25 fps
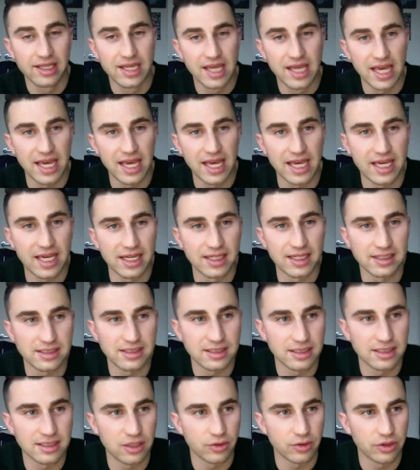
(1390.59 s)
And
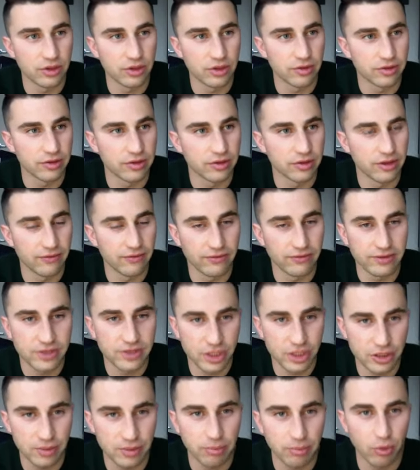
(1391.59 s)
you have
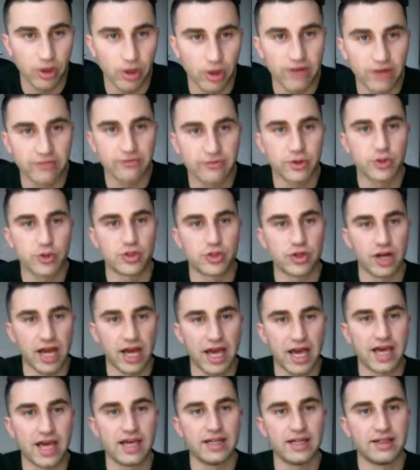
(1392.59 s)
such a bright future
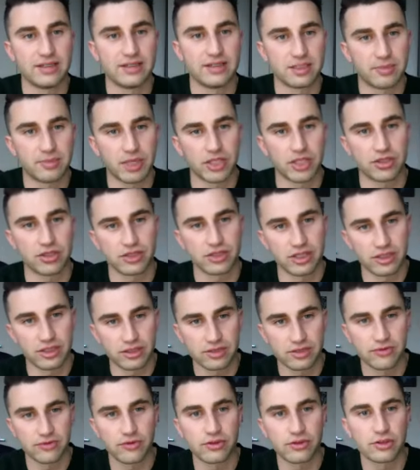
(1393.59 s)
ahead, especially in
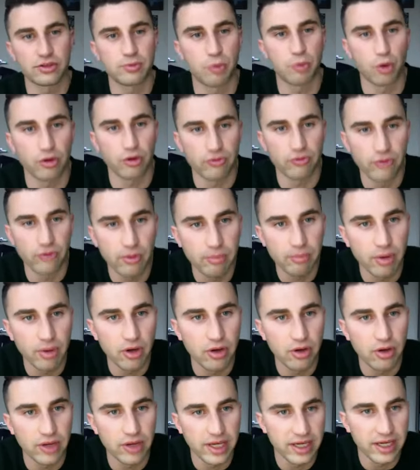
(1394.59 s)
this sport of
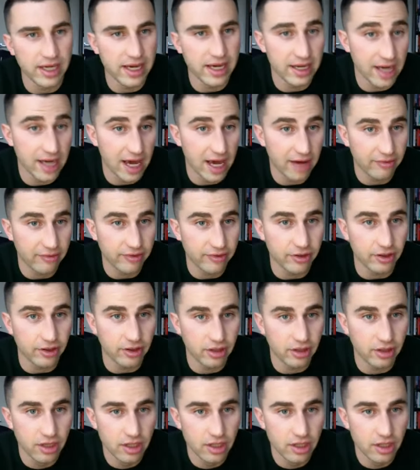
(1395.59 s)
football and after.